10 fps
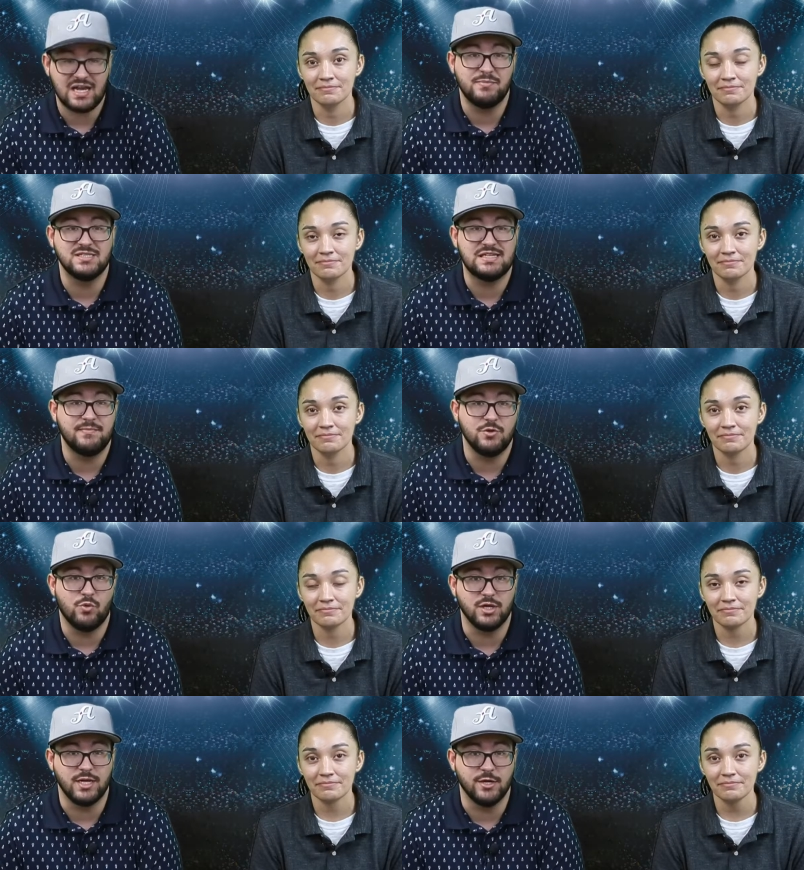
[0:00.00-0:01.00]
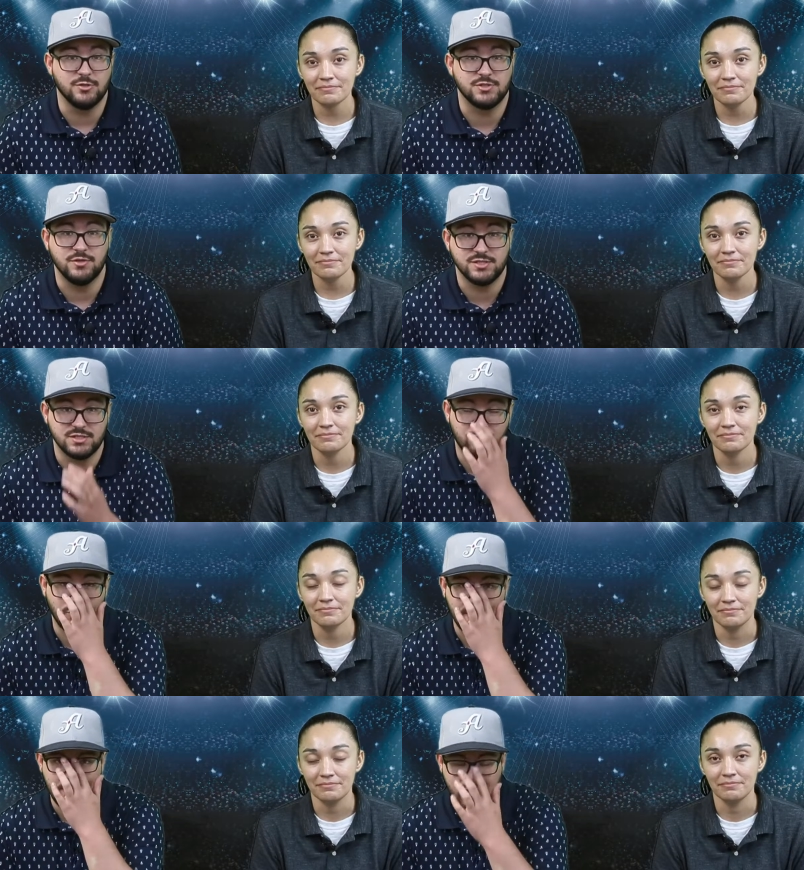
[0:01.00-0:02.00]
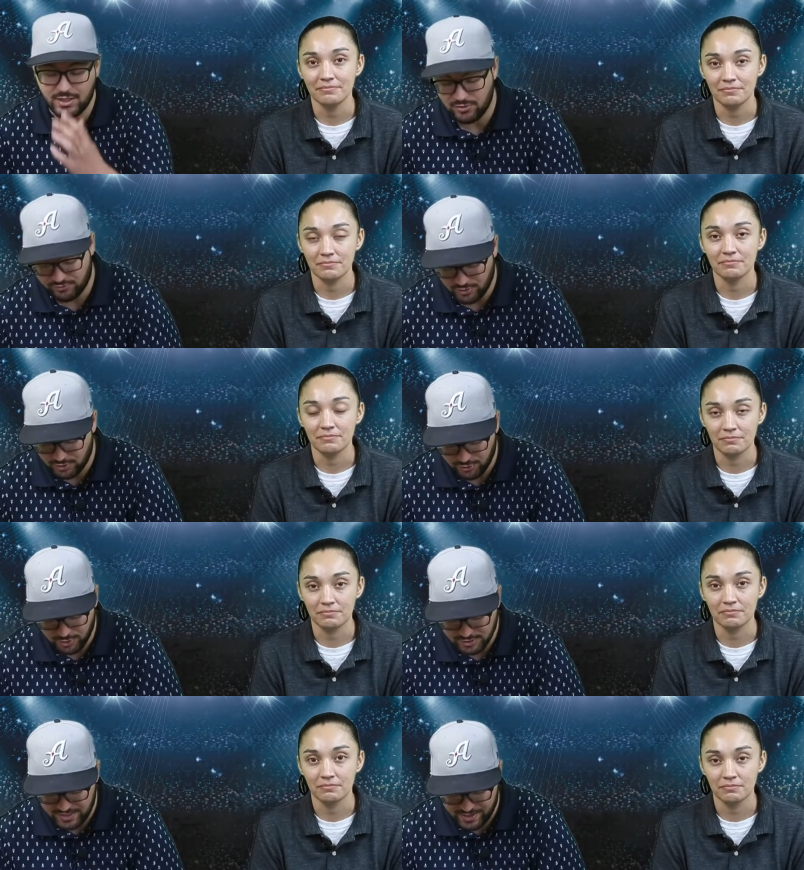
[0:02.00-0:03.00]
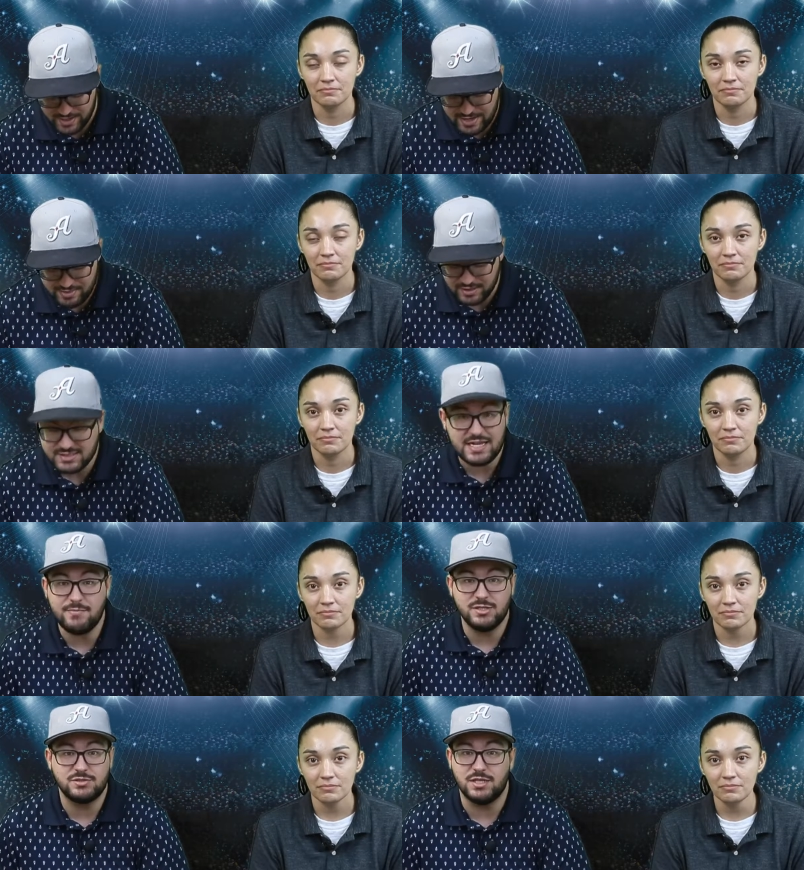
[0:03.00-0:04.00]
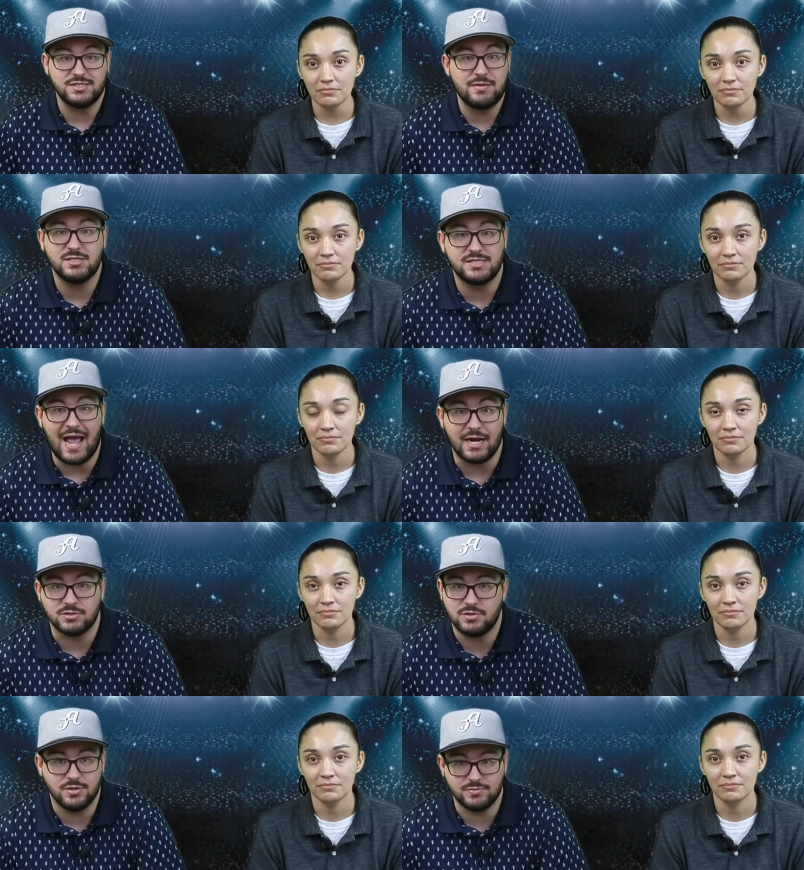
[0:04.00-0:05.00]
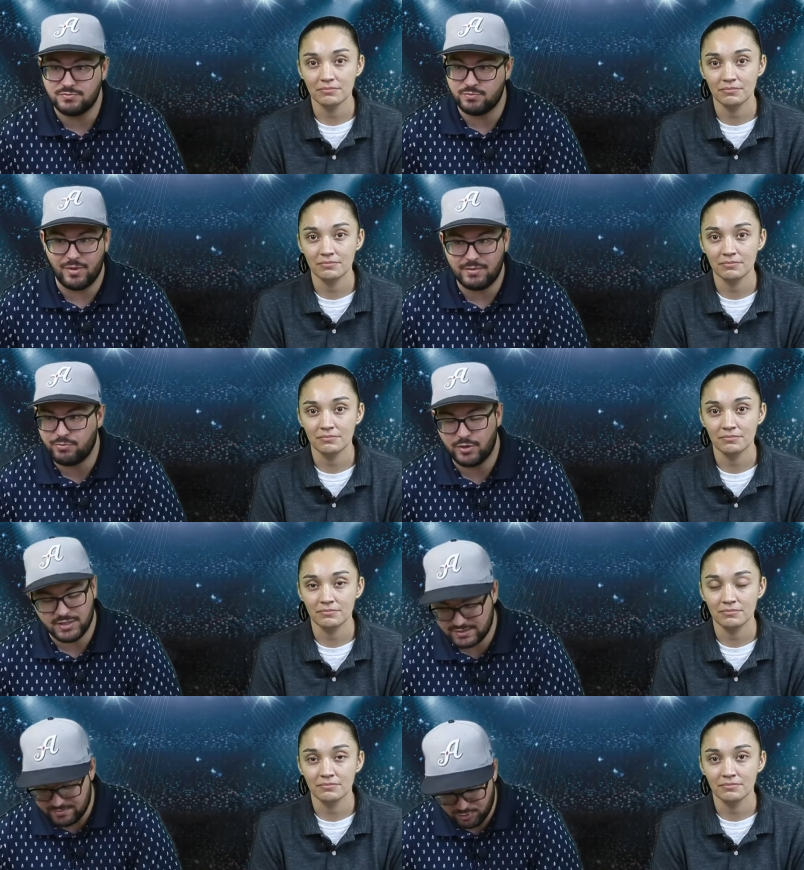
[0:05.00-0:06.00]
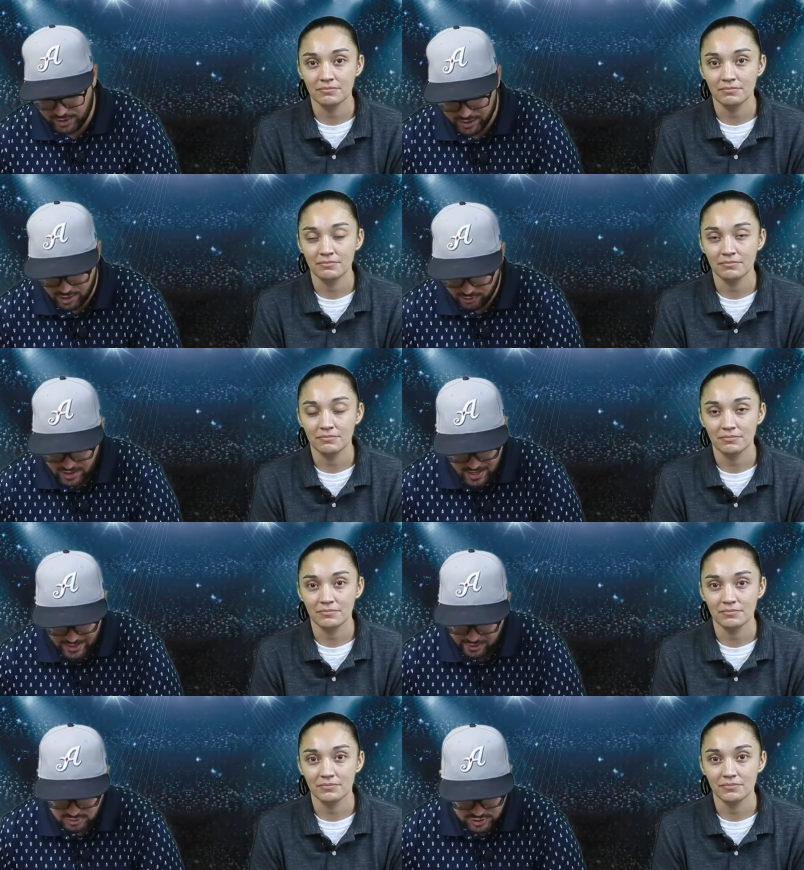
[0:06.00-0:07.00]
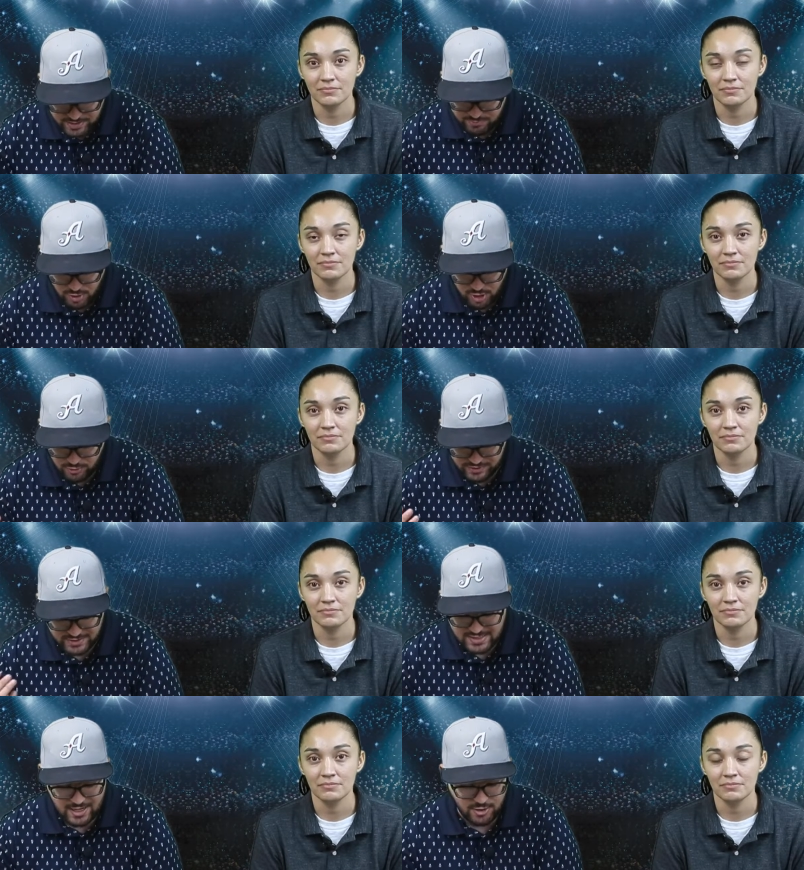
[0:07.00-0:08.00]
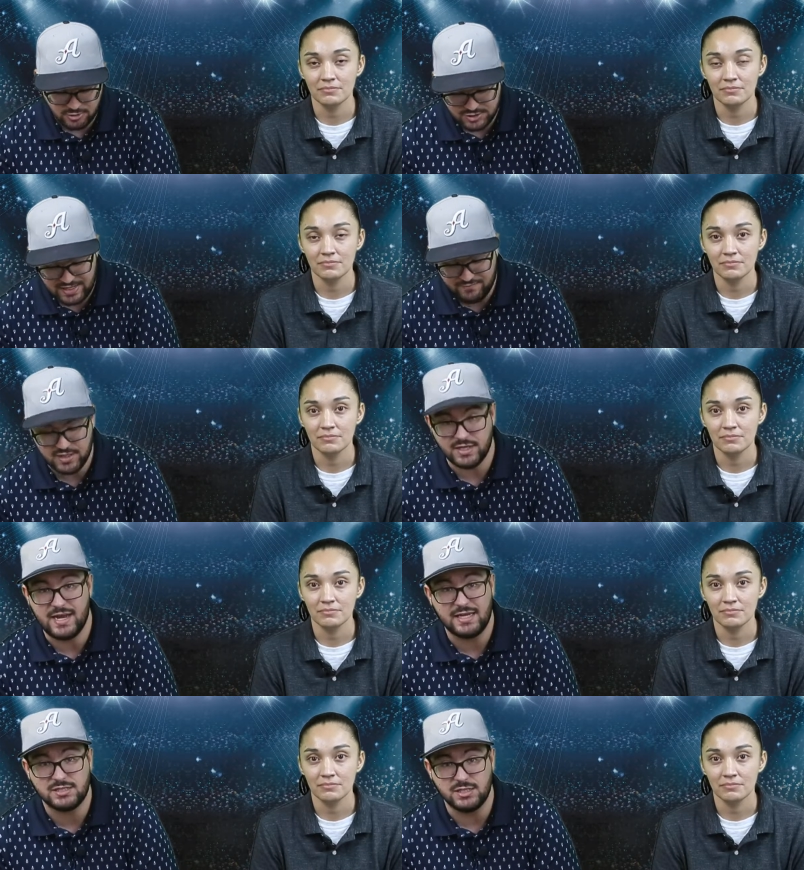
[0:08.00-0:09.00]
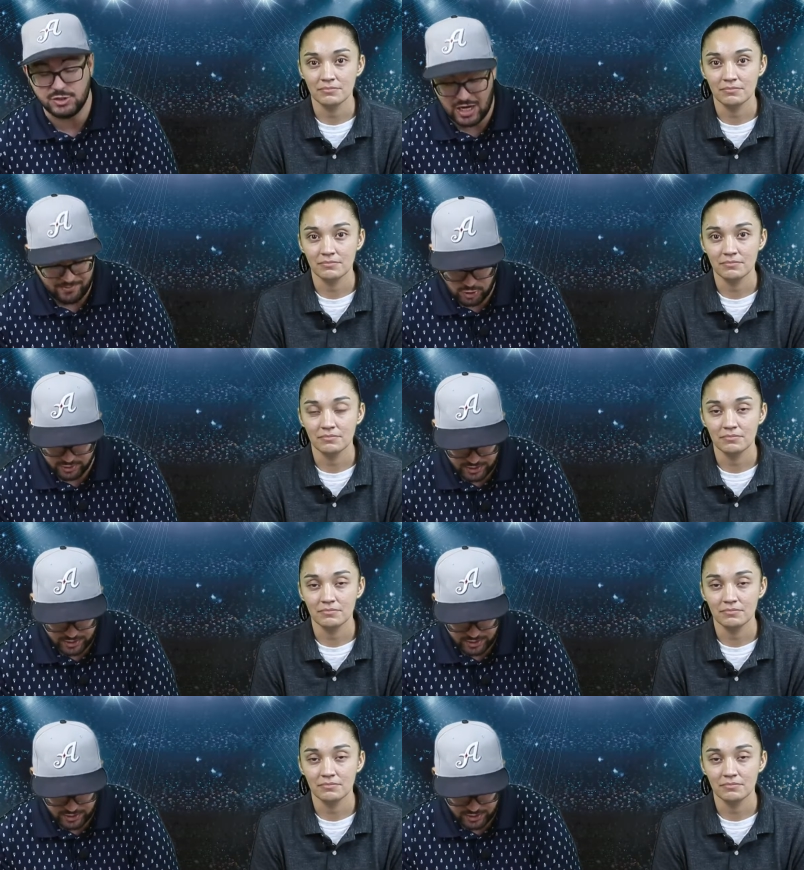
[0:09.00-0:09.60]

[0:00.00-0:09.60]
Speaker 1: time in 71 years. So this is a pretty big deal for the Cougars, and this team is this team is stacked. To put it simply, you know, head coach Jake Barrow and the entire coaching staff have done an excellent job all